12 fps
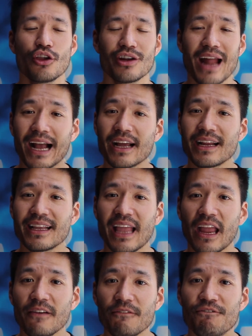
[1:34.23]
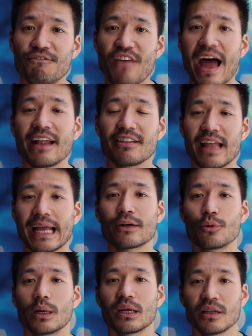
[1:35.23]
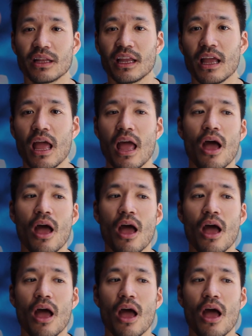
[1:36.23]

you're not gonna gain fat that quickly.